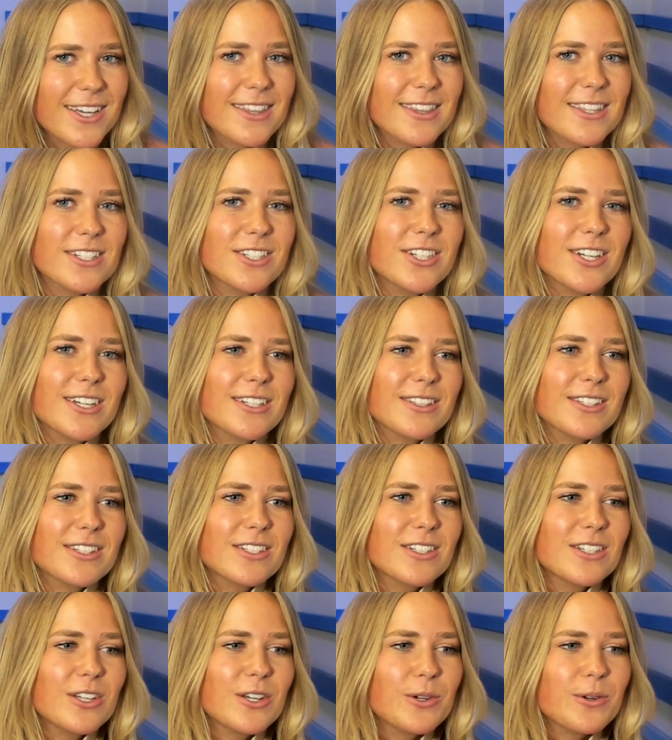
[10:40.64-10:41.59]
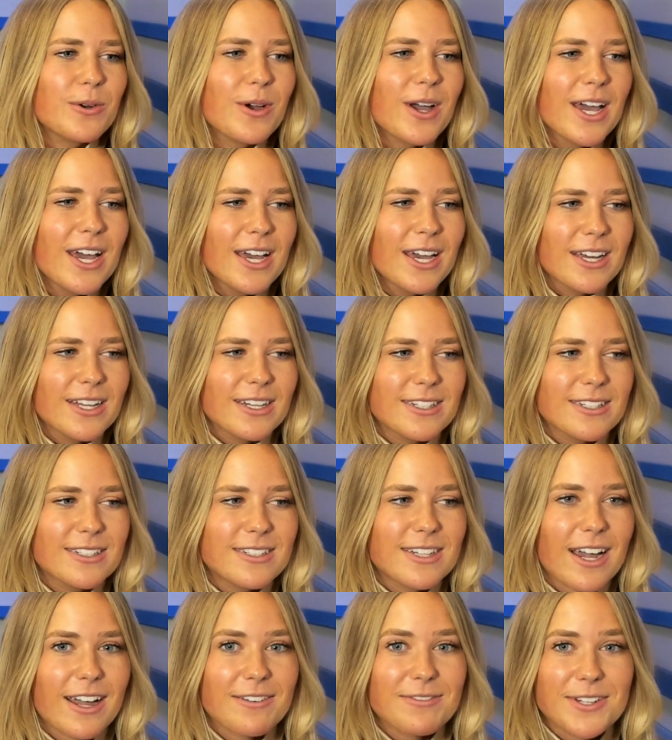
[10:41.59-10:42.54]
get the chance to
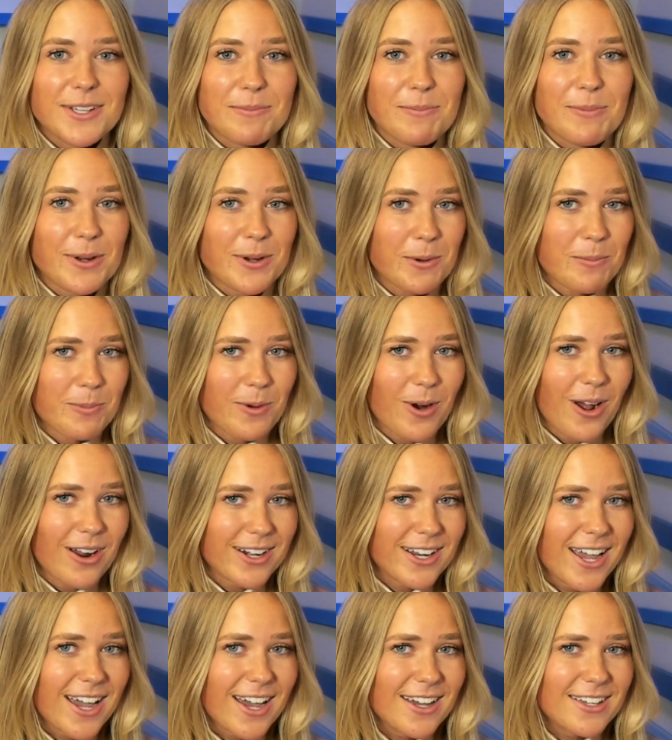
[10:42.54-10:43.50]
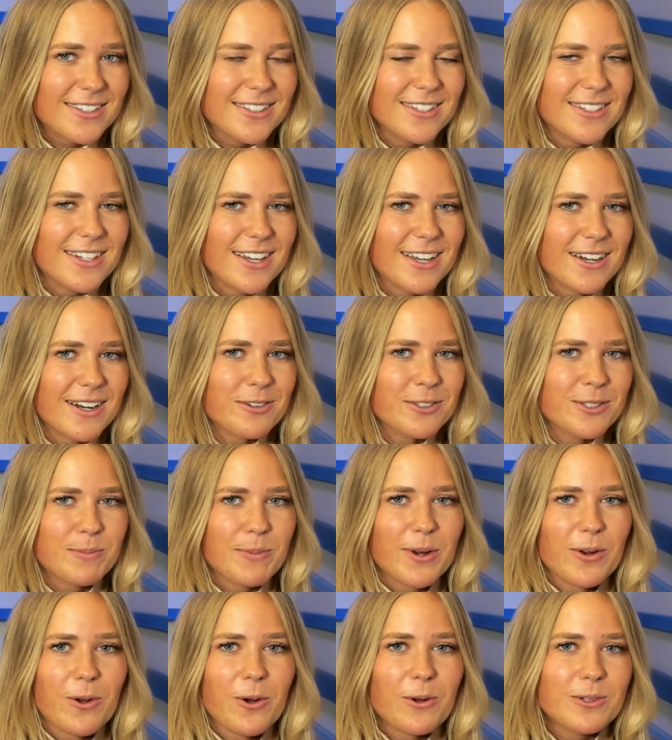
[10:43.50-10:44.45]
dive deep into broadcast, and I'll
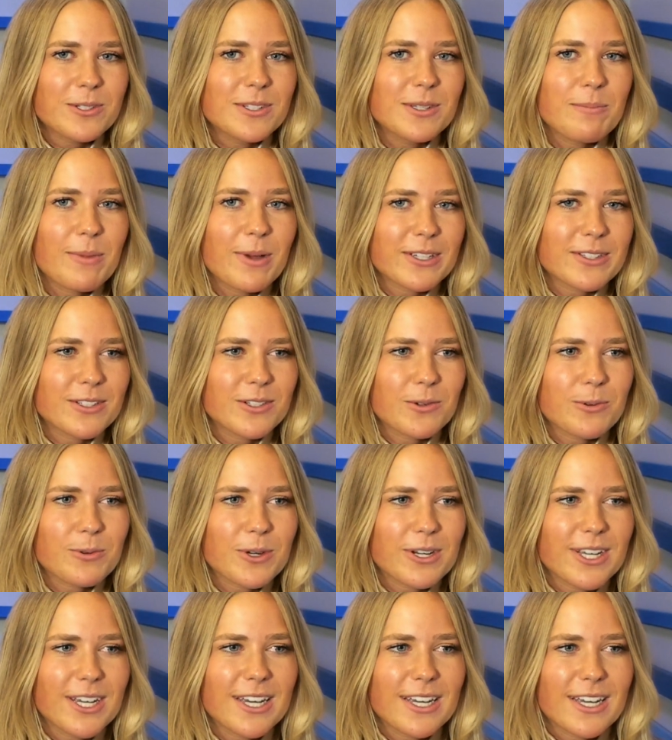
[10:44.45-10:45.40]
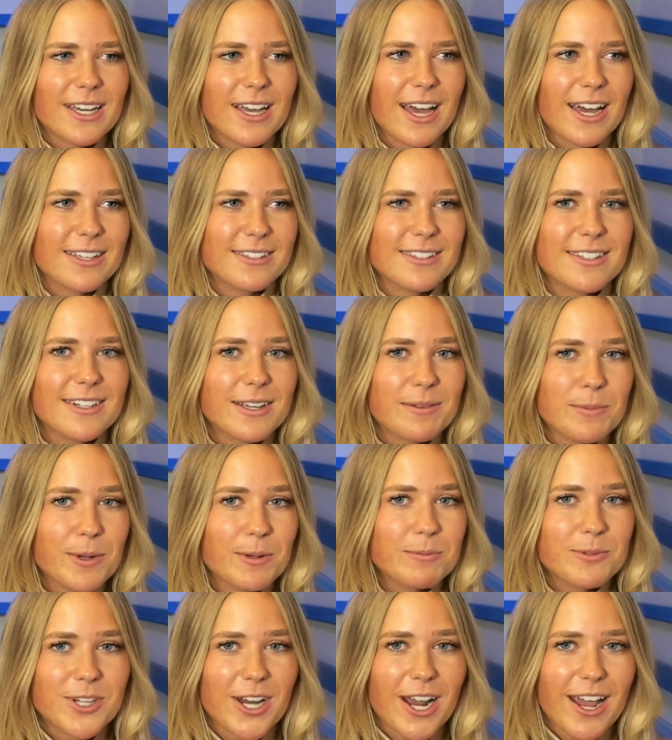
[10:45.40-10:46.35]
spend a whole semester working as an
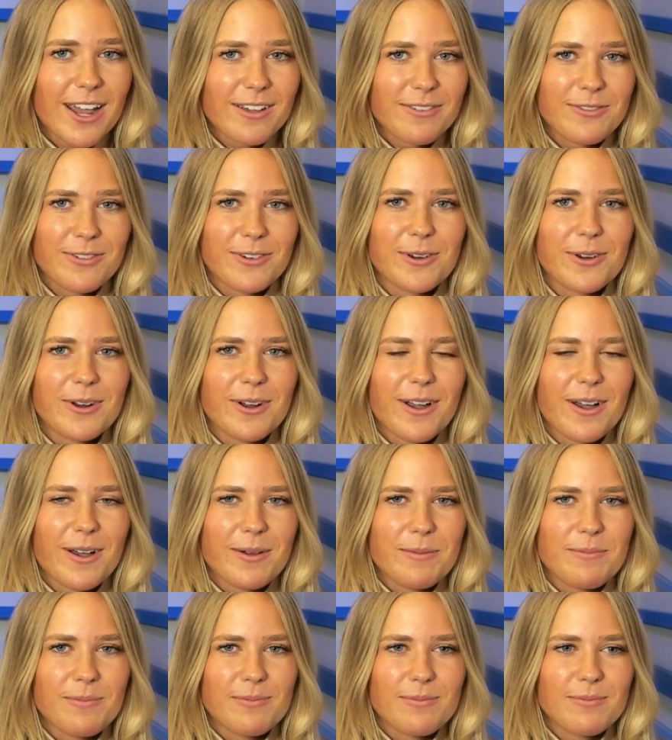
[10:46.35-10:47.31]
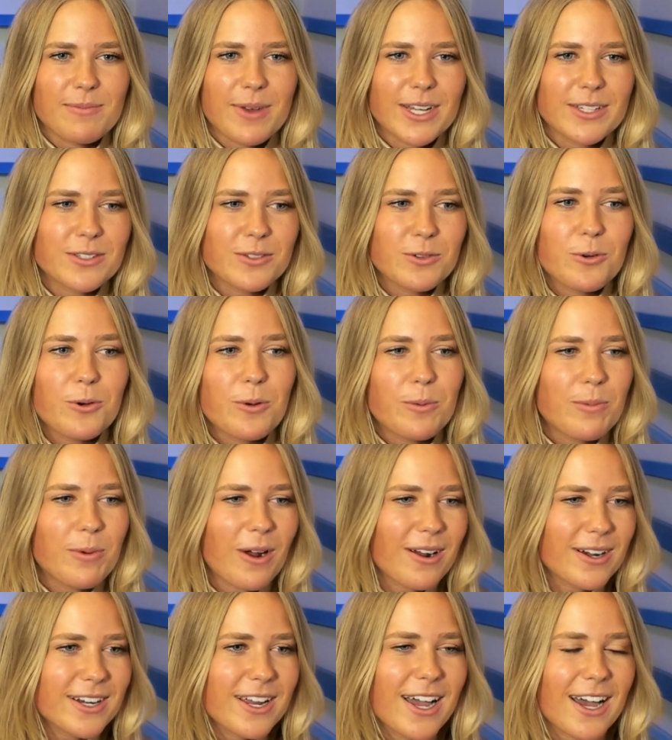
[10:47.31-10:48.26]
MMJ for um, my school
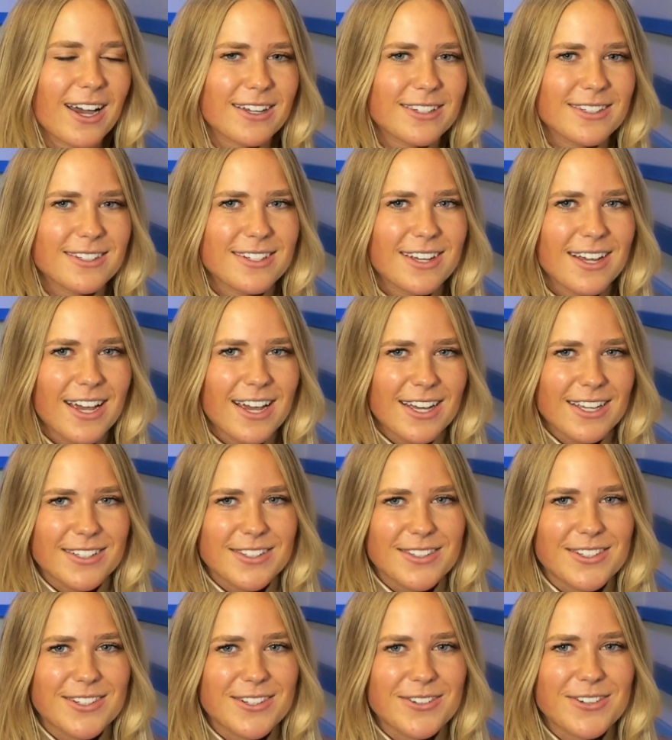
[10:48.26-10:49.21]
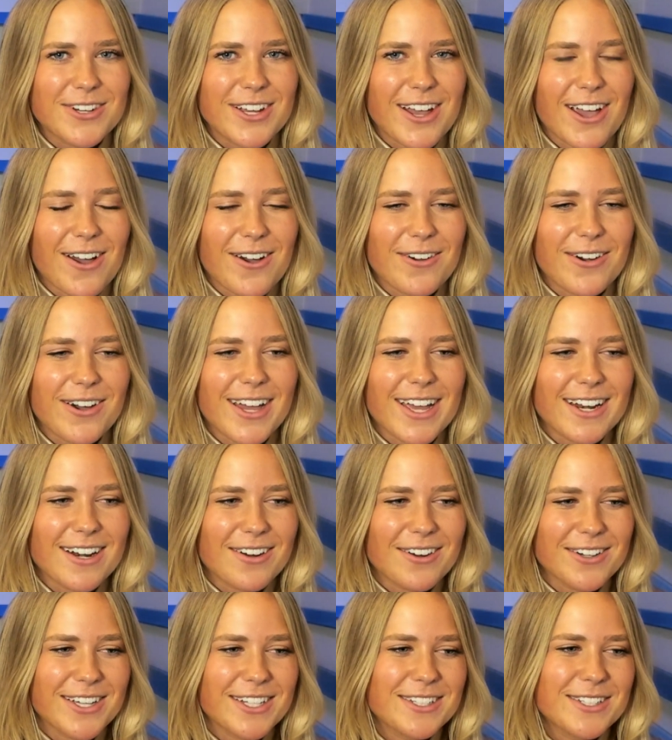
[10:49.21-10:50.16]
broadcast studio,
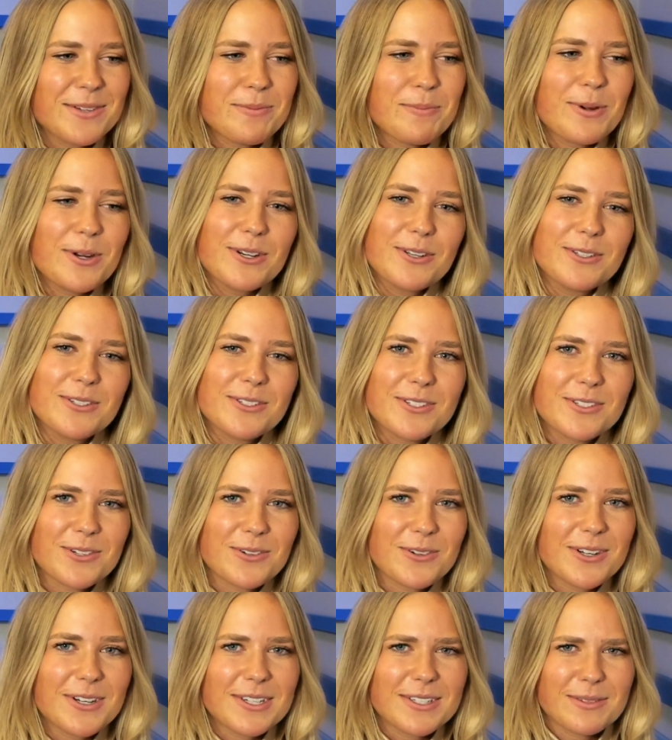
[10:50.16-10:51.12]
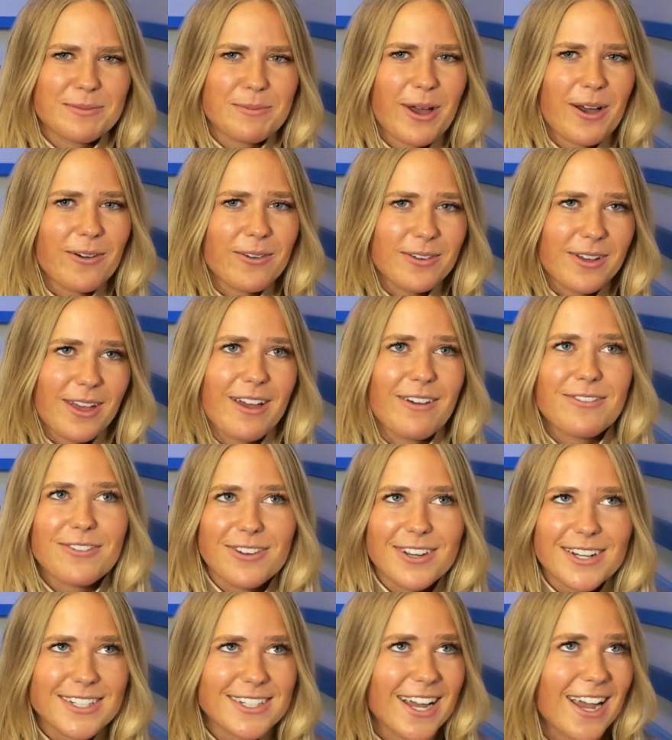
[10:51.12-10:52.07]
and I'll get to produce stories about
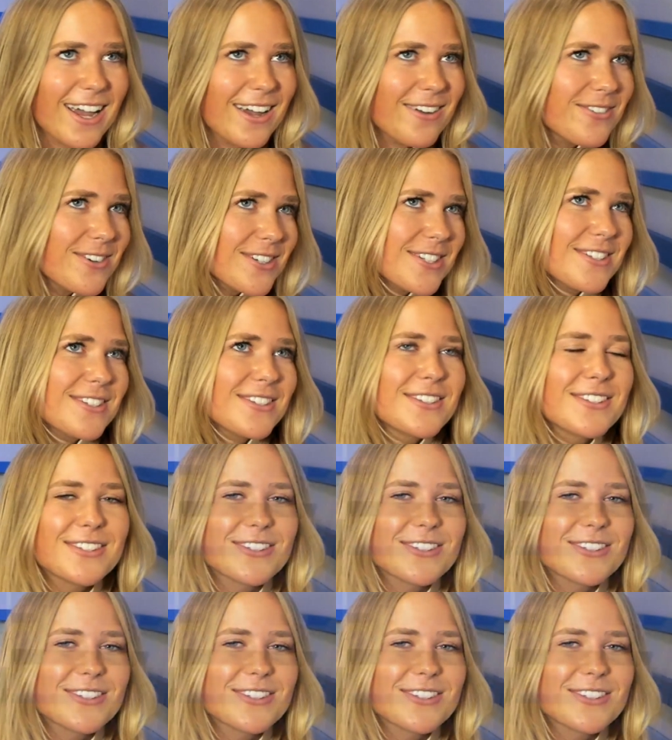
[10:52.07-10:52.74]
every day, which is